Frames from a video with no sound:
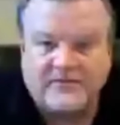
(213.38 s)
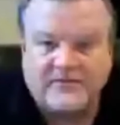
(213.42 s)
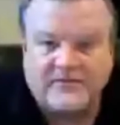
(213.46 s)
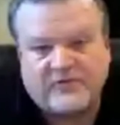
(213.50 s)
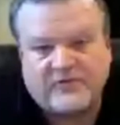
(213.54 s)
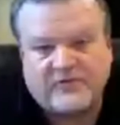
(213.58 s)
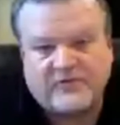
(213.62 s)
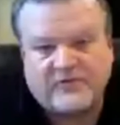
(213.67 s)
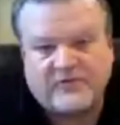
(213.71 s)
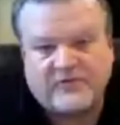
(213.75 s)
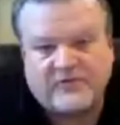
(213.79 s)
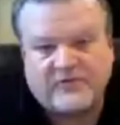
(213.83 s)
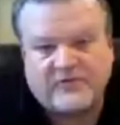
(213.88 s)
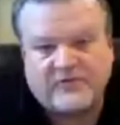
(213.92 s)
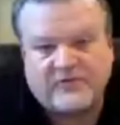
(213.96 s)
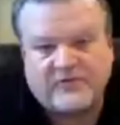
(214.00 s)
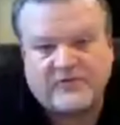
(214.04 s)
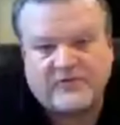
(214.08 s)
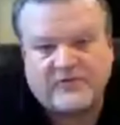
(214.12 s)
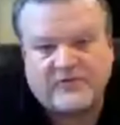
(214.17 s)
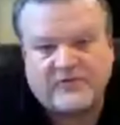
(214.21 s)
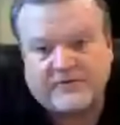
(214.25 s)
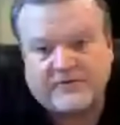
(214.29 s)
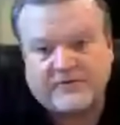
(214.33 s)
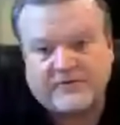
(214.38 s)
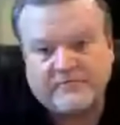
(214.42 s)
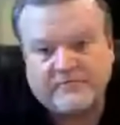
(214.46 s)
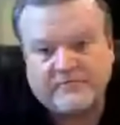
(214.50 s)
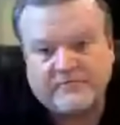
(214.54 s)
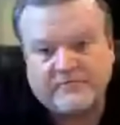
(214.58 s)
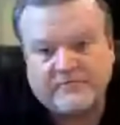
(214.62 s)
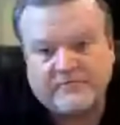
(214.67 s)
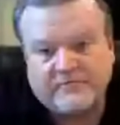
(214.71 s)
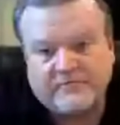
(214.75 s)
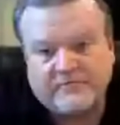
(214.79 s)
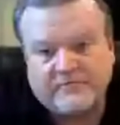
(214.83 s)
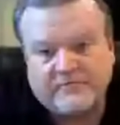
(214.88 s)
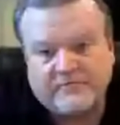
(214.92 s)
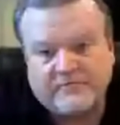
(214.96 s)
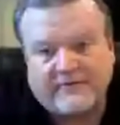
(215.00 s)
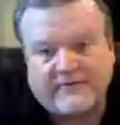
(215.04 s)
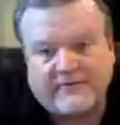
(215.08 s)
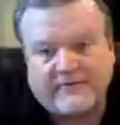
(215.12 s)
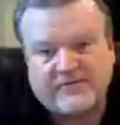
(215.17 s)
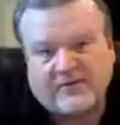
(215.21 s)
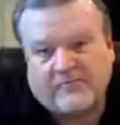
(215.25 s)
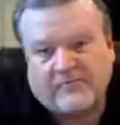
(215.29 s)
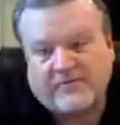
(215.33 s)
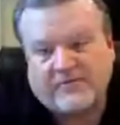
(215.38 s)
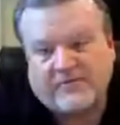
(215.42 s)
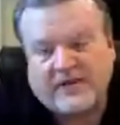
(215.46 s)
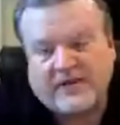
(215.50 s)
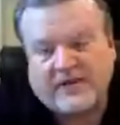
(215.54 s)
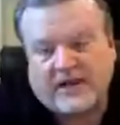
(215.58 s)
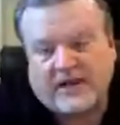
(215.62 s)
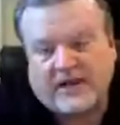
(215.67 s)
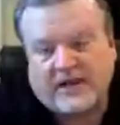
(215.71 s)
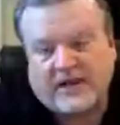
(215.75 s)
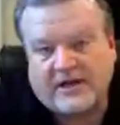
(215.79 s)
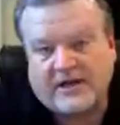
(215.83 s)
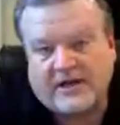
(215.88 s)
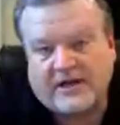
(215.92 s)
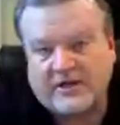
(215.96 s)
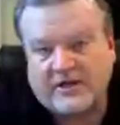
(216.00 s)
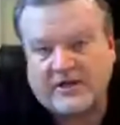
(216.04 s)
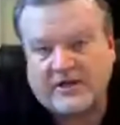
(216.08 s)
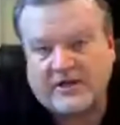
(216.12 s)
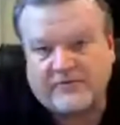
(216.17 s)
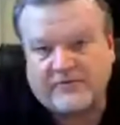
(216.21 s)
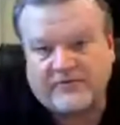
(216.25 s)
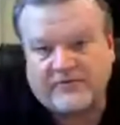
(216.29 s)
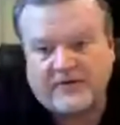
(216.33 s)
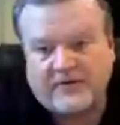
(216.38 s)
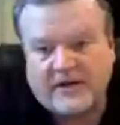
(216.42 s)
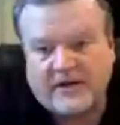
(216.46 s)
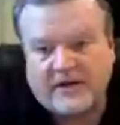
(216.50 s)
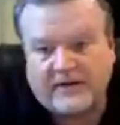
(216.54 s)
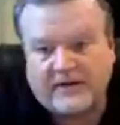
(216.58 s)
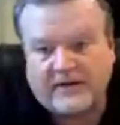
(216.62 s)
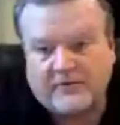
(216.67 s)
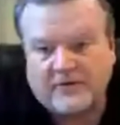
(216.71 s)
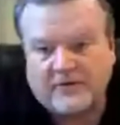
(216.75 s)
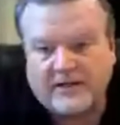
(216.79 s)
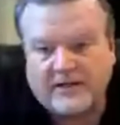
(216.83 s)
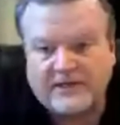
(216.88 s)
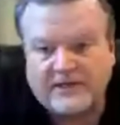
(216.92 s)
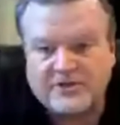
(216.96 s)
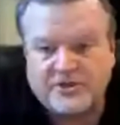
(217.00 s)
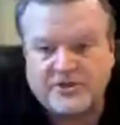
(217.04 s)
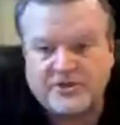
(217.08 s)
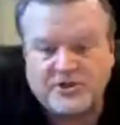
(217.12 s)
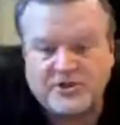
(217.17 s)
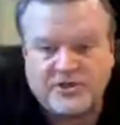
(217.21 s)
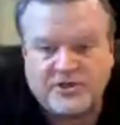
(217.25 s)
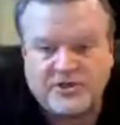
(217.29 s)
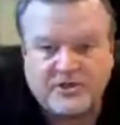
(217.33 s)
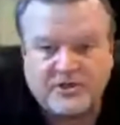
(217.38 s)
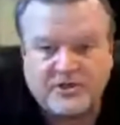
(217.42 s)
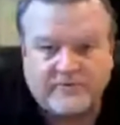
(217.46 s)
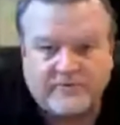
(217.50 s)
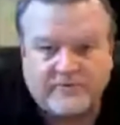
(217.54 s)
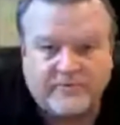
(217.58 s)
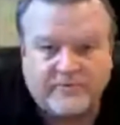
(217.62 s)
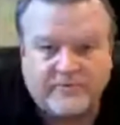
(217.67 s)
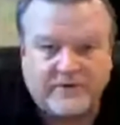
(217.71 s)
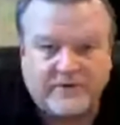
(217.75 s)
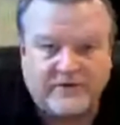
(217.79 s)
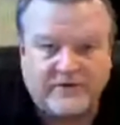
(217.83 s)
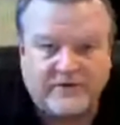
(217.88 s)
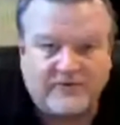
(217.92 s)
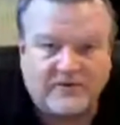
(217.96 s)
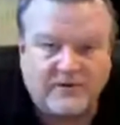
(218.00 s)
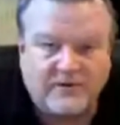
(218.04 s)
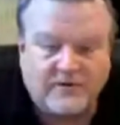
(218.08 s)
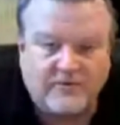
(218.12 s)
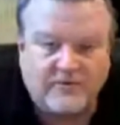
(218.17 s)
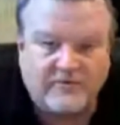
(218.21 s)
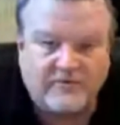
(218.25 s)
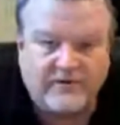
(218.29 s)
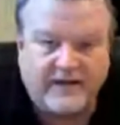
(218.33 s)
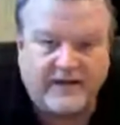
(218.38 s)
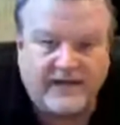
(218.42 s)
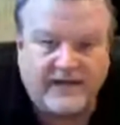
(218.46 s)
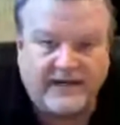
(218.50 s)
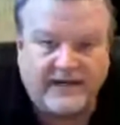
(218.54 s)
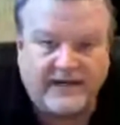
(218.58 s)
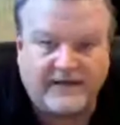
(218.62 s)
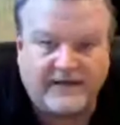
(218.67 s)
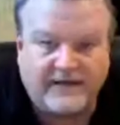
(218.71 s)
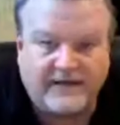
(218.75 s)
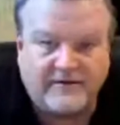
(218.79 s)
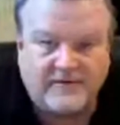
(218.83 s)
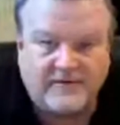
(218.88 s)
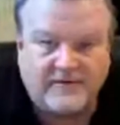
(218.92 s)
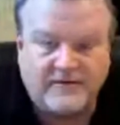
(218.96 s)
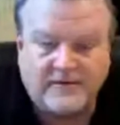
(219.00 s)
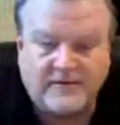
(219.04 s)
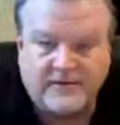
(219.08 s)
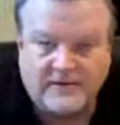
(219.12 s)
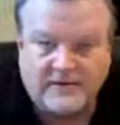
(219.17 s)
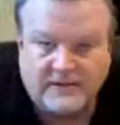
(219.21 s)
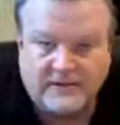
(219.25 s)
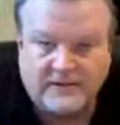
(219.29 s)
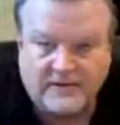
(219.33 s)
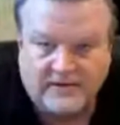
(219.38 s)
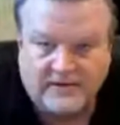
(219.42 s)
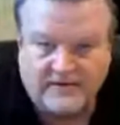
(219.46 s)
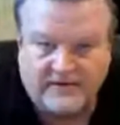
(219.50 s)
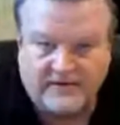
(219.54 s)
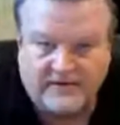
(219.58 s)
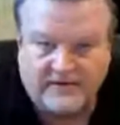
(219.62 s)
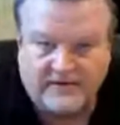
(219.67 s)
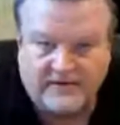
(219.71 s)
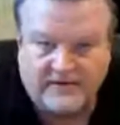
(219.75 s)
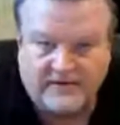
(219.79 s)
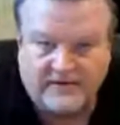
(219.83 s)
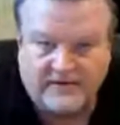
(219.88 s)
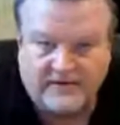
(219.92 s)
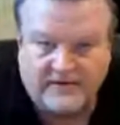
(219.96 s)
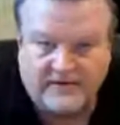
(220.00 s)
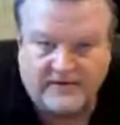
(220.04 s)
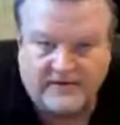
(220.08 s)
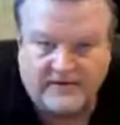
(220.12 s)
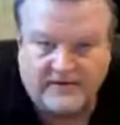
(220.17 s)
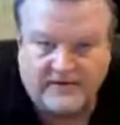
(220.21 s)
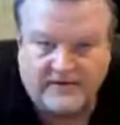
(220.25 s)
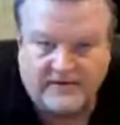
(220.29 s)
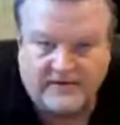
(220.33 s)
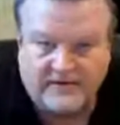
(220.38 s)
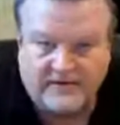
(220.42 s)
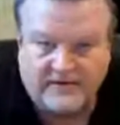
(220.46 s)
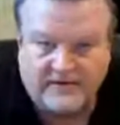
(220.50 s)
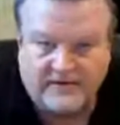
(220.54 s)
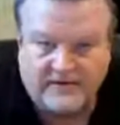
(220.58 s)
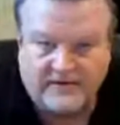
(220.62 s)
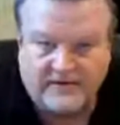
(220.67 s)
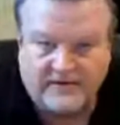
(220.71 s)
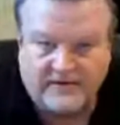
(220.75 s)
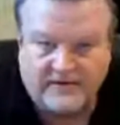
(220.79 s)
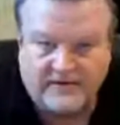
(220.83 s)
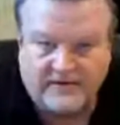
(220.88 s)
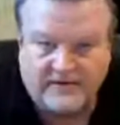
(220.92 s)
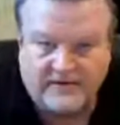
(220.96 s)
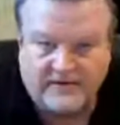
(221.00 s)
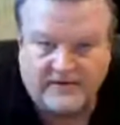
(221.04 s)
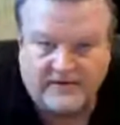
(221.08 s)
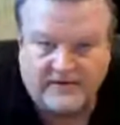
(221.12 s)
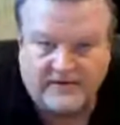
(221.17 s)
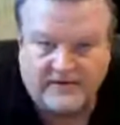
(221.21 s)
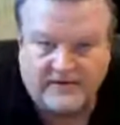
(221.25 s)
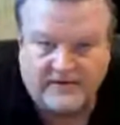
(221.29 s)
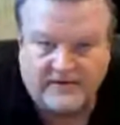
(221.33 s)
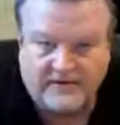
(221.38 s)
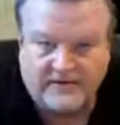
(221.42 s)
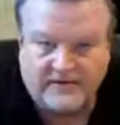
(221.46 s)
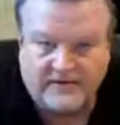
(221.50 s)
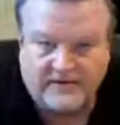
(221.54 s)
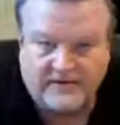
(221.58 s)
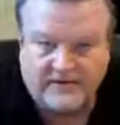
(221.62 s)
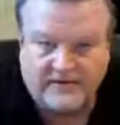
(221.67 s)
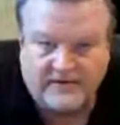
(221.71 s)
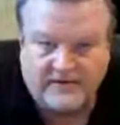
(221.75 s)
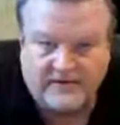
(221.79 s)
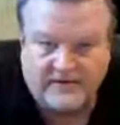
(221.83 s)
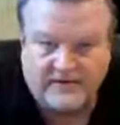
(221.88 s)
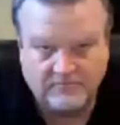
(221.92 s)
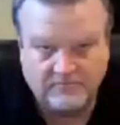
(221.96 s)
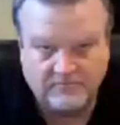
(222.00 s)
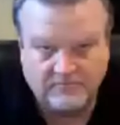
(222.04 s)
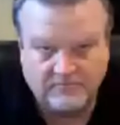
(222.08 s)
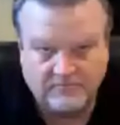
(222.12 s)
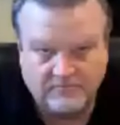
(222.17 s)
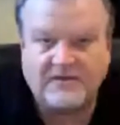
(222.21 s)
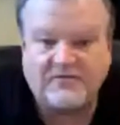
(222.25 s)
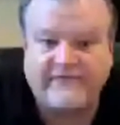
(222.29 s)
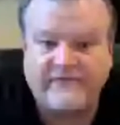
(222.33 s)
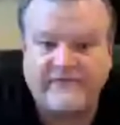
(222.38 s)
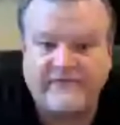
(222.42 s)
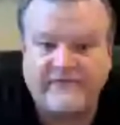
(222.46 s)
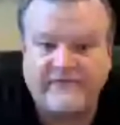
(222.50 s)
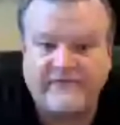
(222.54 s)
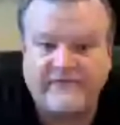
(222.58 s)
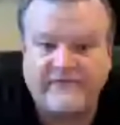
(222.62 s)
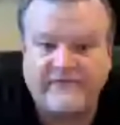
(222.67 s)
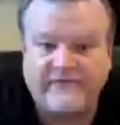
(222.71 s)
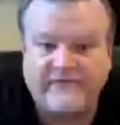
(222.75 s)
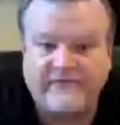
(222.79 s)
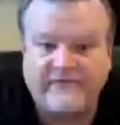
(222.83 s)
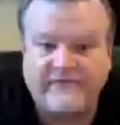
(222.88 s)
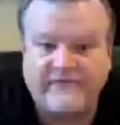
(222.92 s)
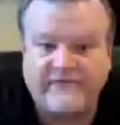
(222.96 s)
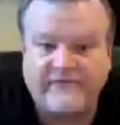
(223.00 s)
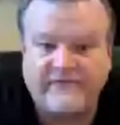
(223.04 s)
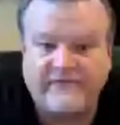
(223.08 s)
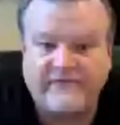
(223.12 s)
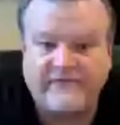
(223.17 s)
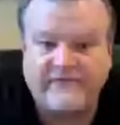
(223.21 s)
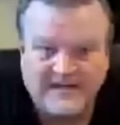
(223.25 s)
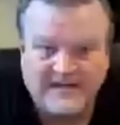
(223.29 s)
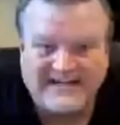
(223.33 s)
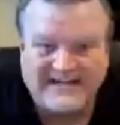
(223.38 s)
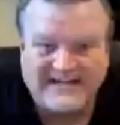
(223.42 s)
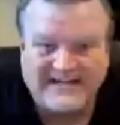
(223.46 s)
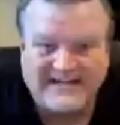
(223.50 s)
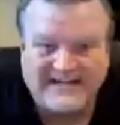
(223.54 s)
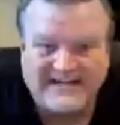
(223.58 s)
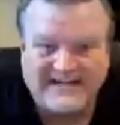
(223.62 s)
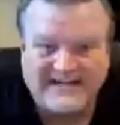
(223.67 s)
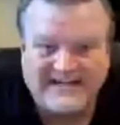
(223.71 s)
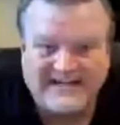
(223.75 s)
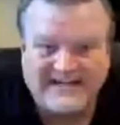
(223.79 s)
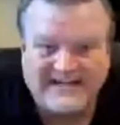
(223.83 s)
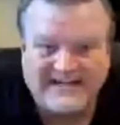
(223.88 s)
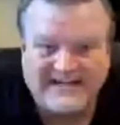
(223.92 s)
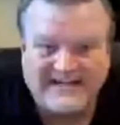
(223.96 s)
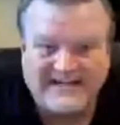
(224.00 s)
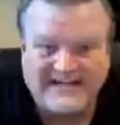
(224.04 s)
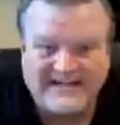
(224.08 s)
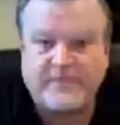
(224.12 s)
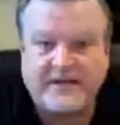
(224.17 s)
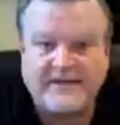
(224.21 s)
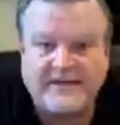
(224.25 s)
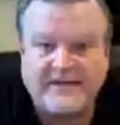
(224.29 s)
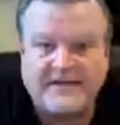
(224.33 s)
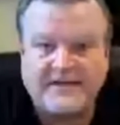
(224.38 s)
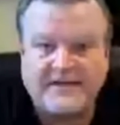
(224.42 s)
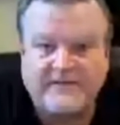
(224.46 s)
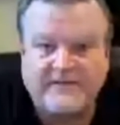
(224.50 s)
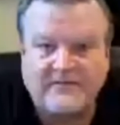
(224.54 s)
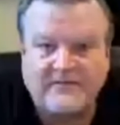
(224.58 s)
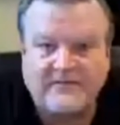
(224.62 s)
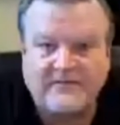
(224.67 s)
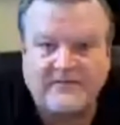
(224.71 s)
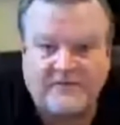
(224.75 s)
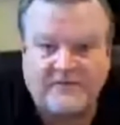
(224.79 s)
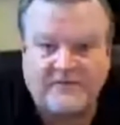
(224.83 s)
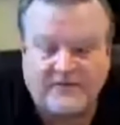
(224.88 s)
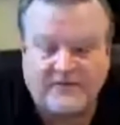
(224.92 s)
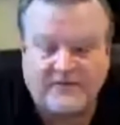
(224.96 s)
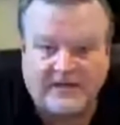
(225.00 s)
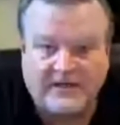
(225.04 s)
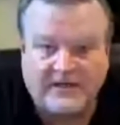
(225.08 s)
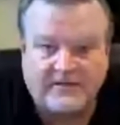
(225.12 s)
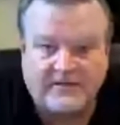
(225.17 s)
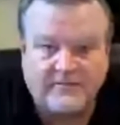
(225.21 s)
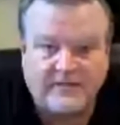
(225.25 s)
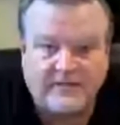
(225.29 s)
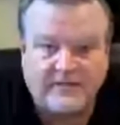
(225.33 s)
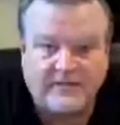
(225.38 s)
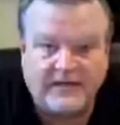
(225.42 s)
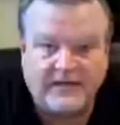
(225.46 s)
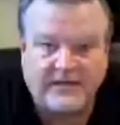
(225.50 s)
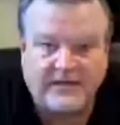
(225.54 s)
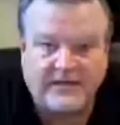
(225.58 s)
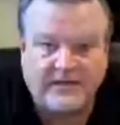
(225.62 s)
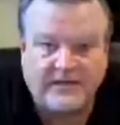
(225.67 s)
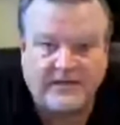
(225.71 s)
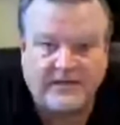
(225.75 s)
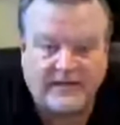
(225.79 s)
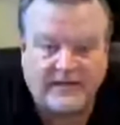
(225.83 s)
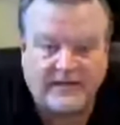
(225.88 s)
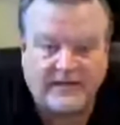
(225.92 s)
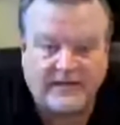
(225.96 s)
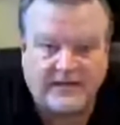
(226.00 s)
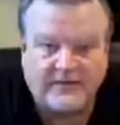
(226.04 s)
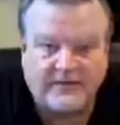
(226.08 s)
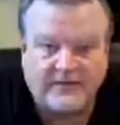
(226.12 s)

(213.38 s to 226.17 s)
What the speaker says: assembled together, having some kind of unifying relationship, but it's a little vague and disconnected to a team which of interdependency, meaning that